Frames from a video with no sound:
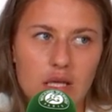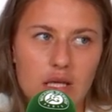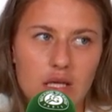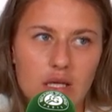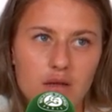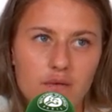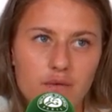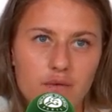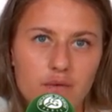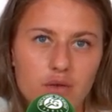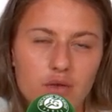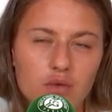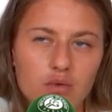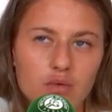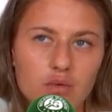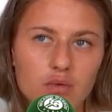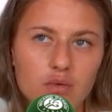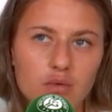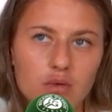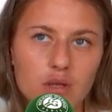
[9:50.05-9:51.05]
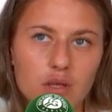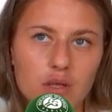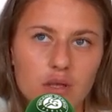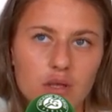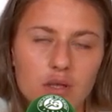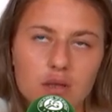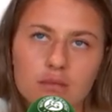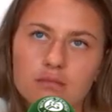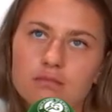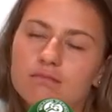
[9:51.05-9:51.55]
if you,
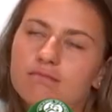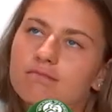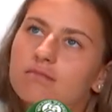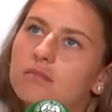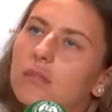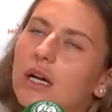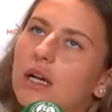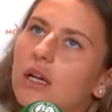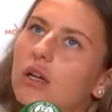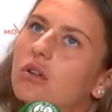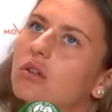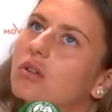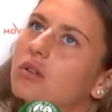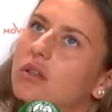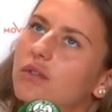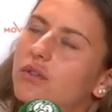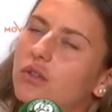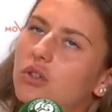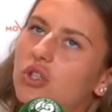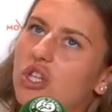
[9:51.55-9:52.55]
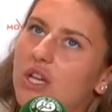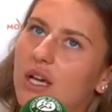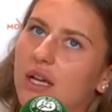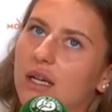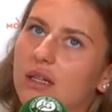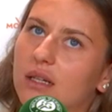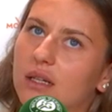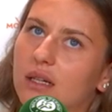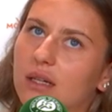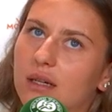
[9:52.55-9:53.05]
if you
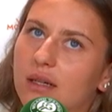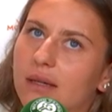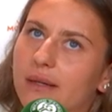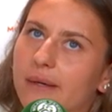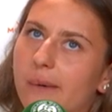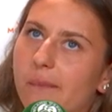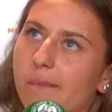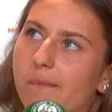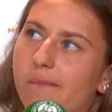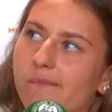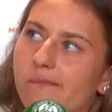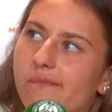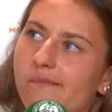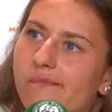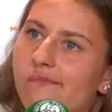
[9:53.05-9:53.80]
check the